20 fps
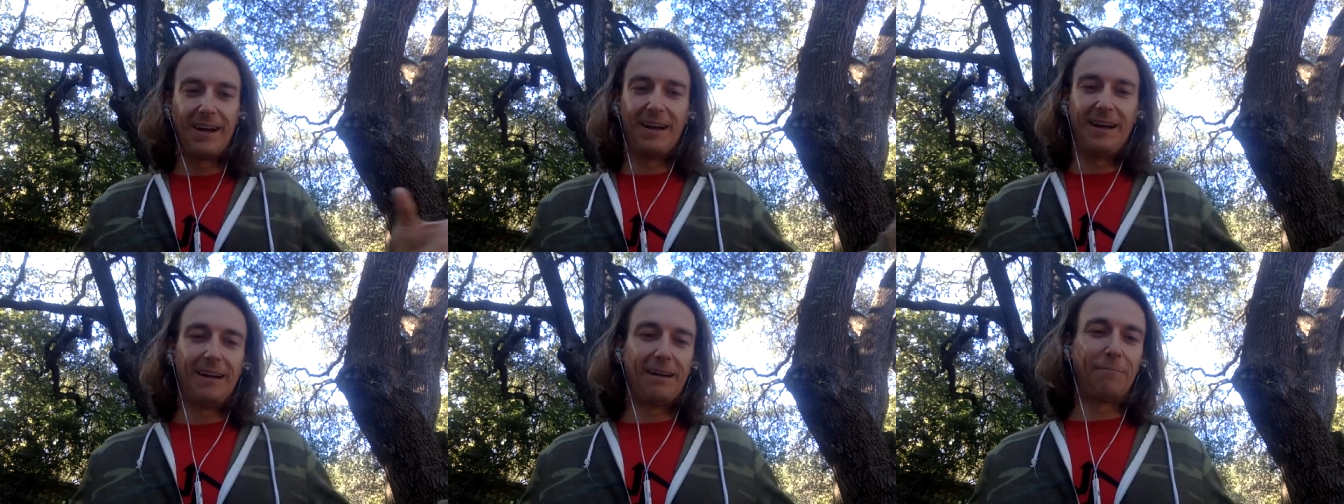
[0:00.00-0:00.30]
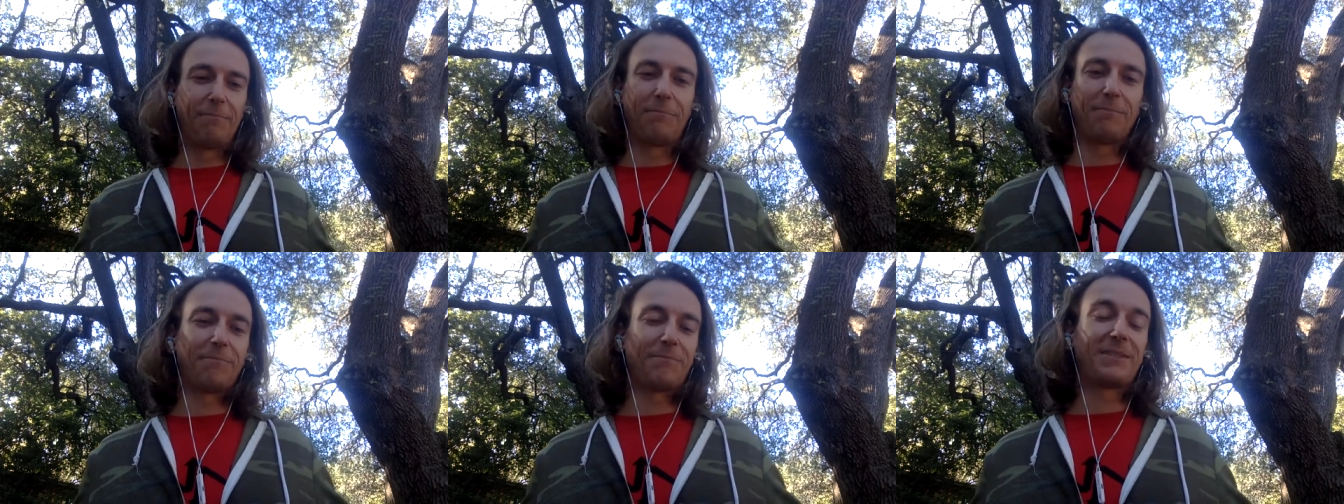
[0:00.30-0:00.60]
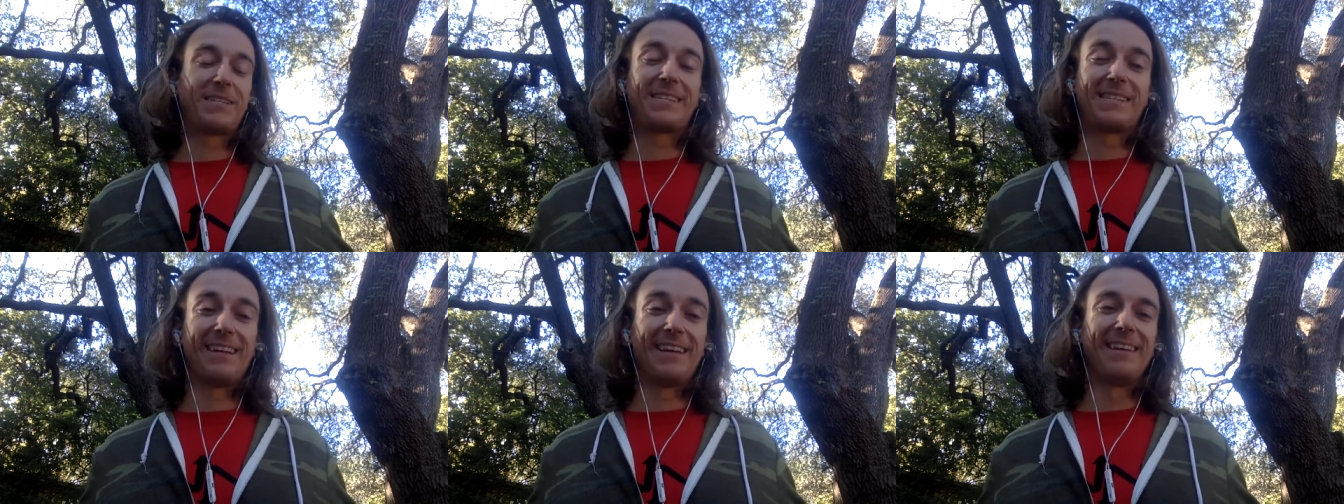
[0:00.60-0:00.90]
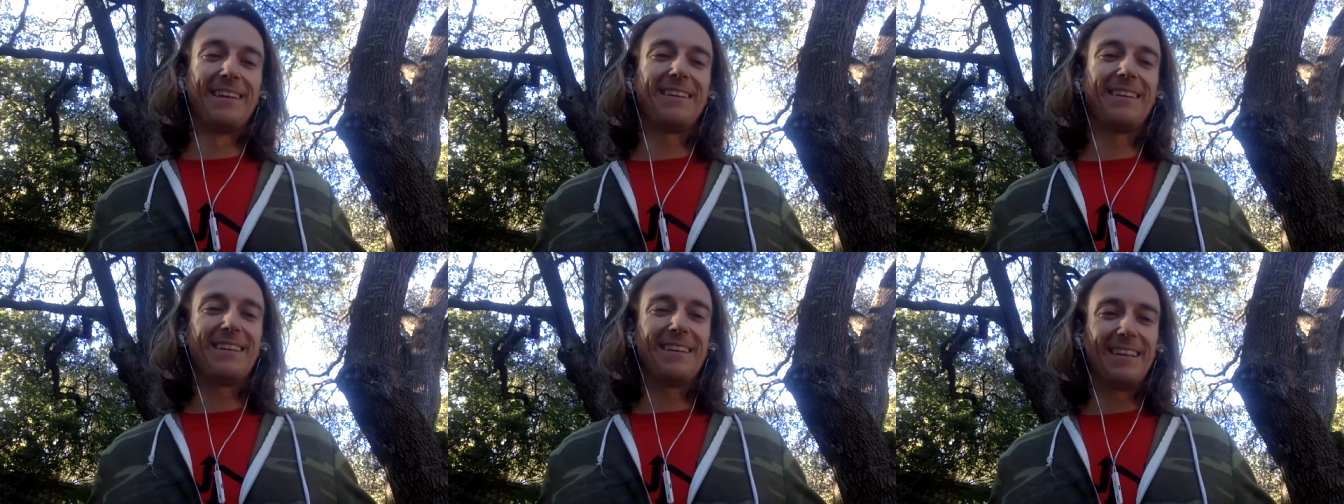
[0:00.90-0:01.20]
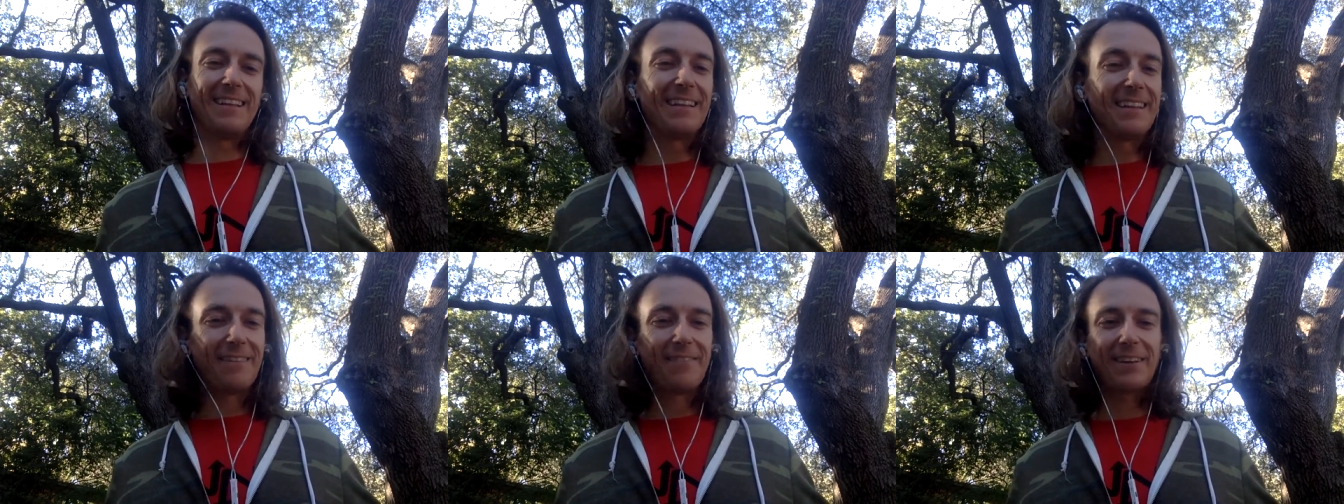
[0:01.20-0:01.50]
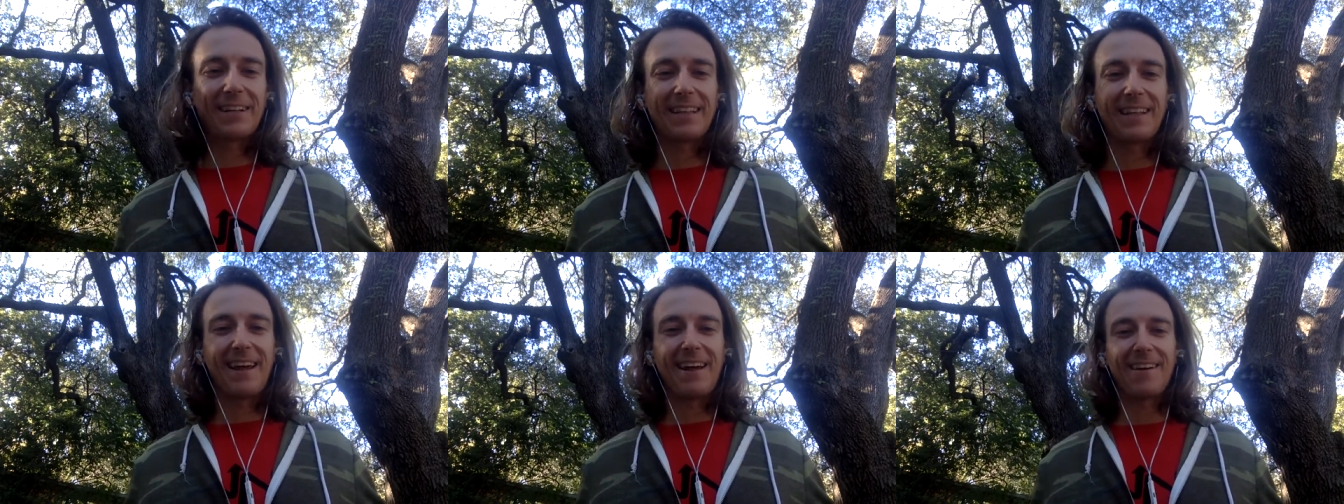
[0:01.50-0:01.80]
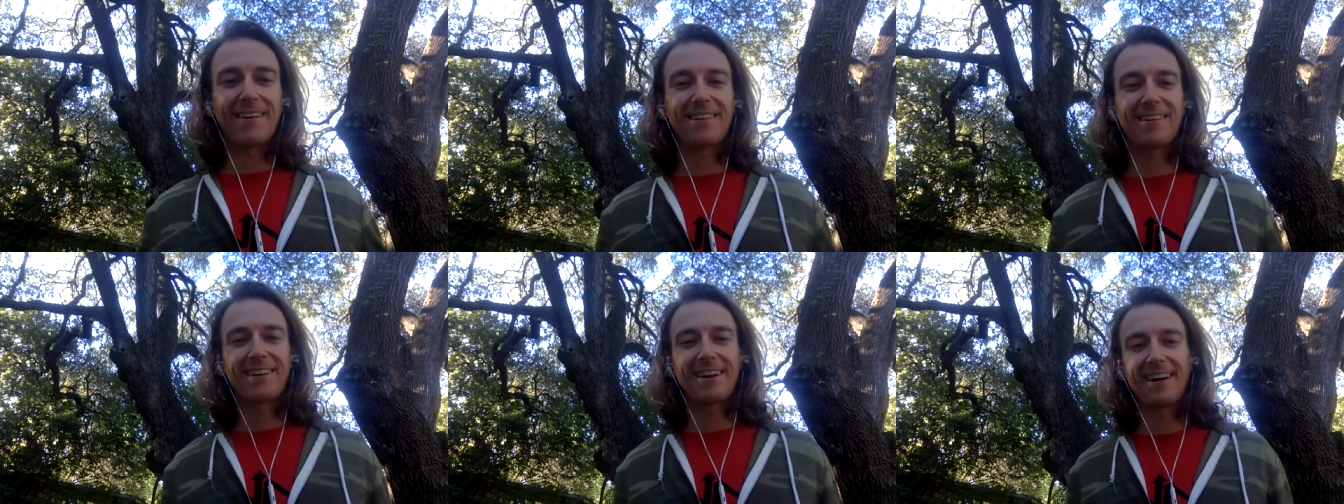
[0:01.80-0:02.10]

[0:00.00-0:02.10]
I'm still living there.